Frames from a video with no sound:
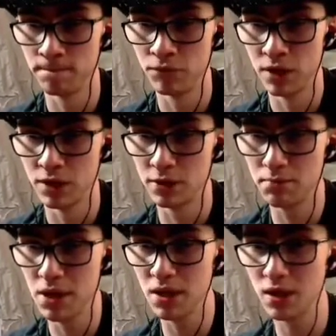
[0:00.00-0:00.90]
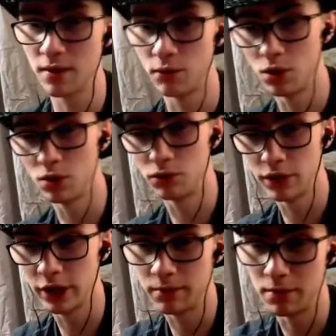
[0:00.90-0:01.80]
Speaking of won't
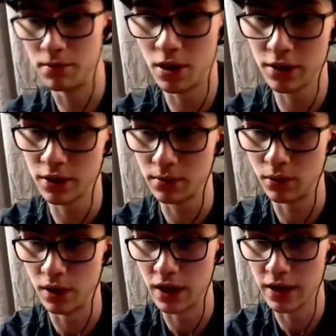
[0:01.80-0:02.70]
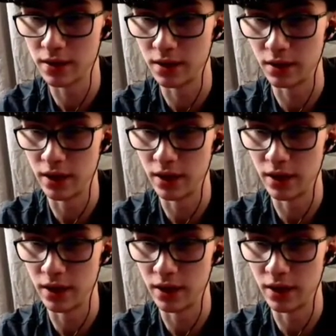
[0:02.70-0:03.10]
really be possible, I think